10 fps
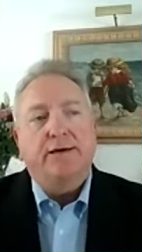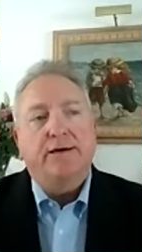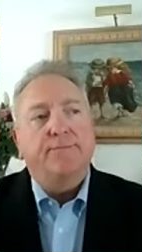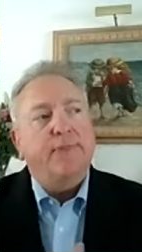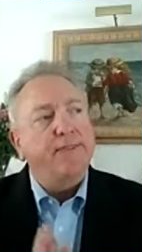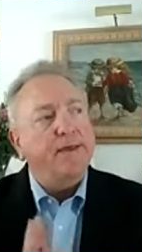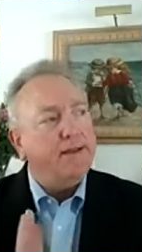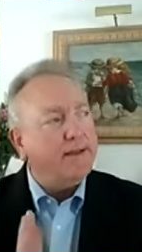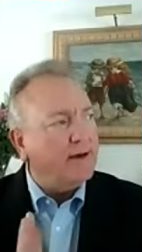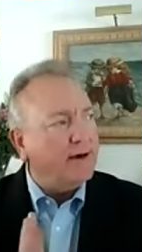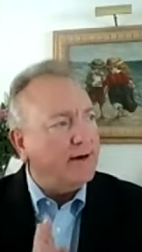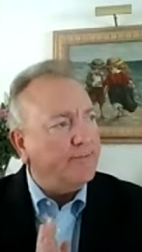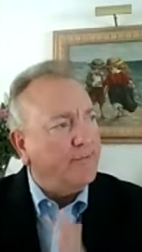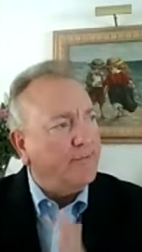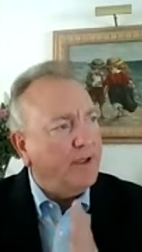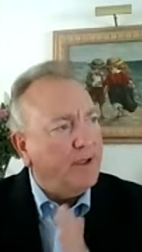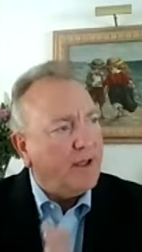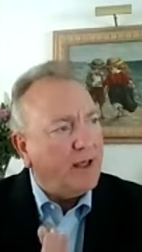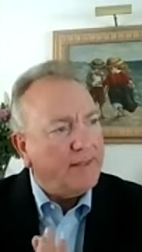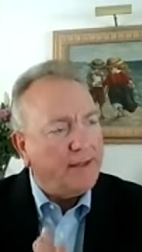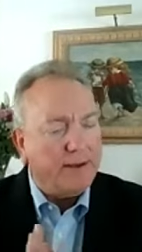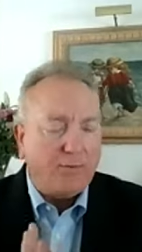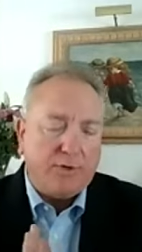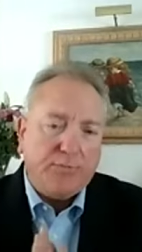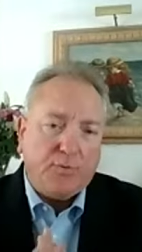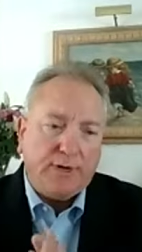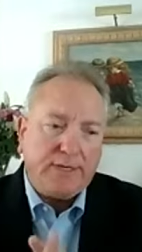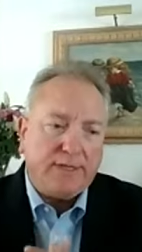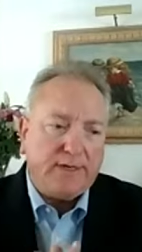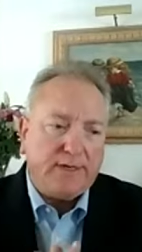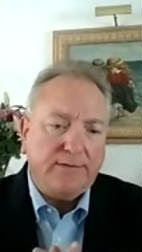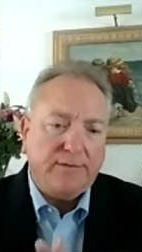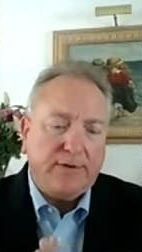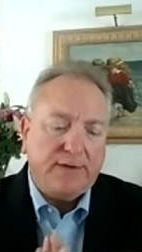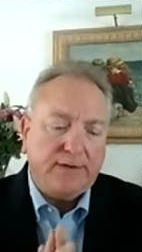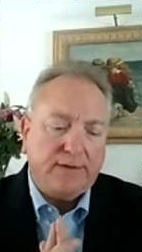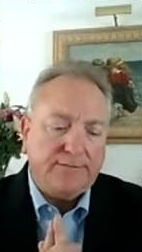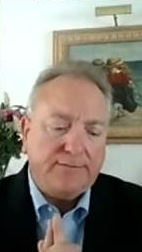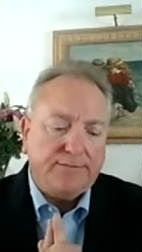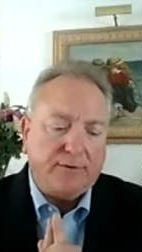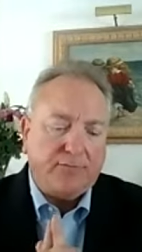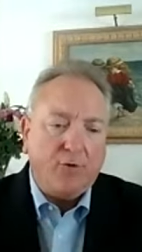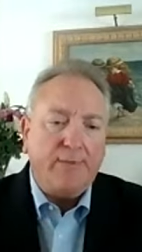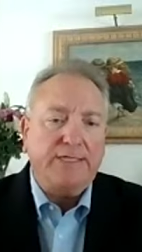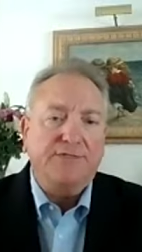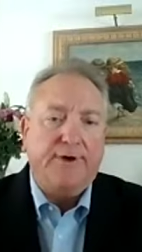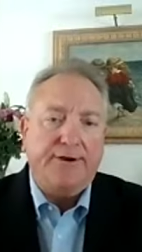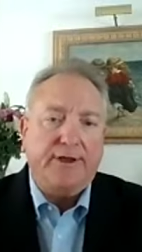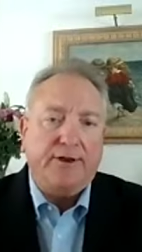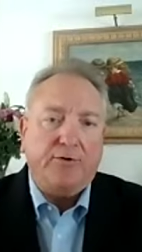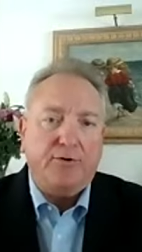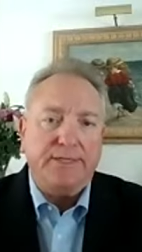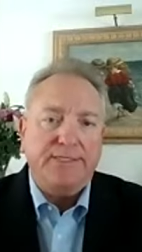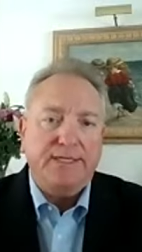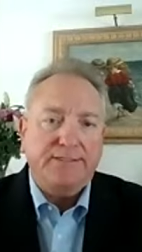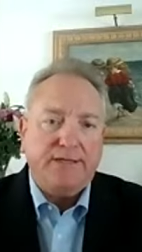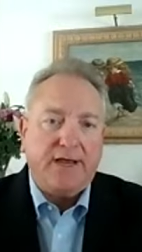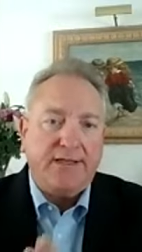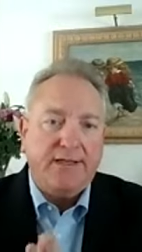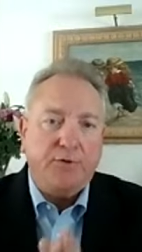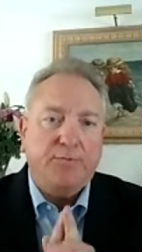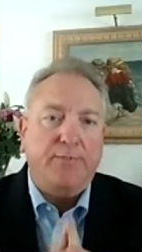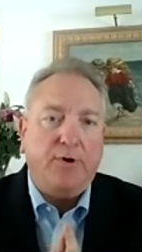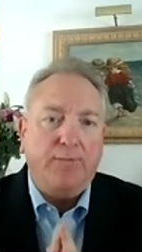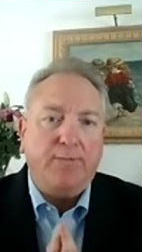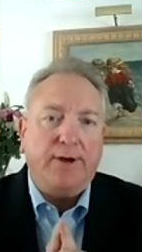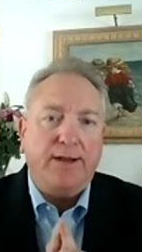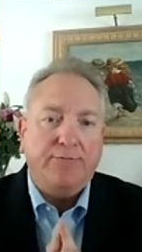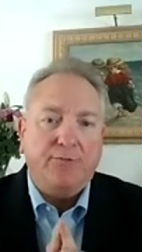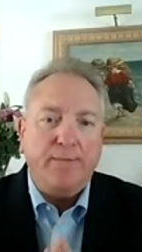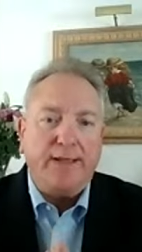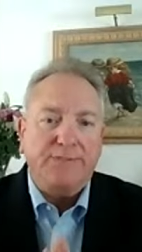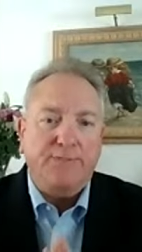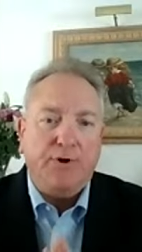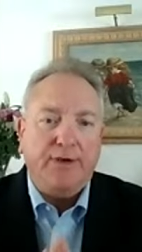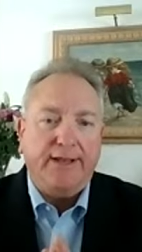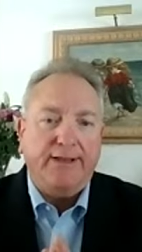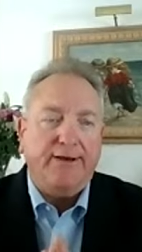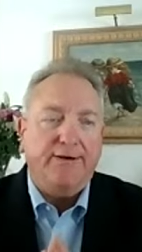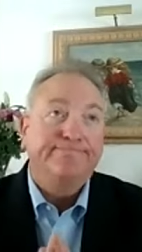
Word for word: Um, and then uh, and then at one point, uh, a, a, a romance writer got a hold of me and said, "Scott, can you promote my romance book?" And I go,